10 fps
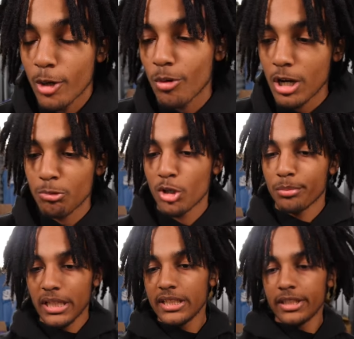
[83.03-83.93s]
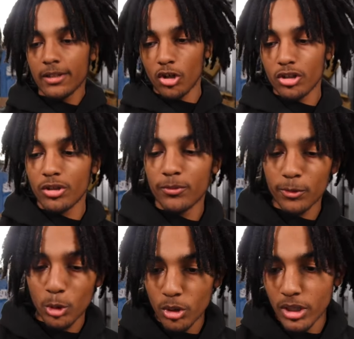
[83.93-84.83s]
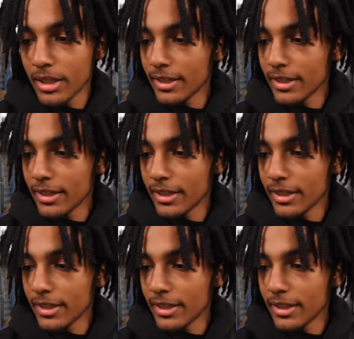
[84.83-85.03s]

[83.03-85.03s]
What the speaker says: out where I'm gonna place it on the floor.